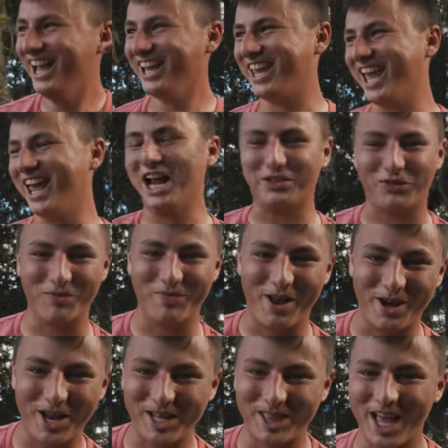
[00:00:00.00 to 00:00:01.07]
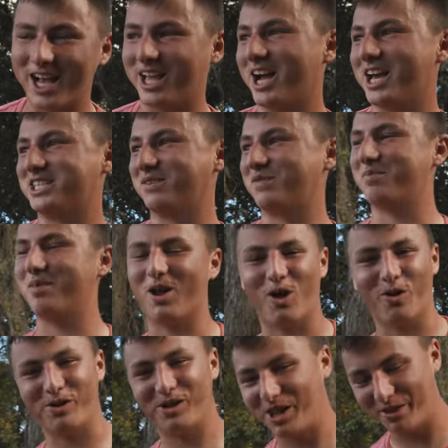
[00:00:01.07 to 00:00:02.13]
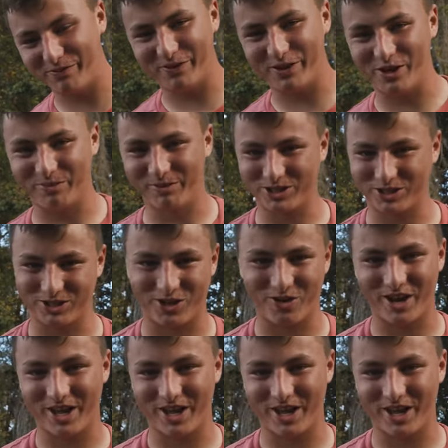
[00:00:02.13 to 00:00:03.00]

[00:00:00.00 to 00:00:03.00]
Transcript: Can't ask for better than that, guys. If you made it all the way to the end of the video, make sure to go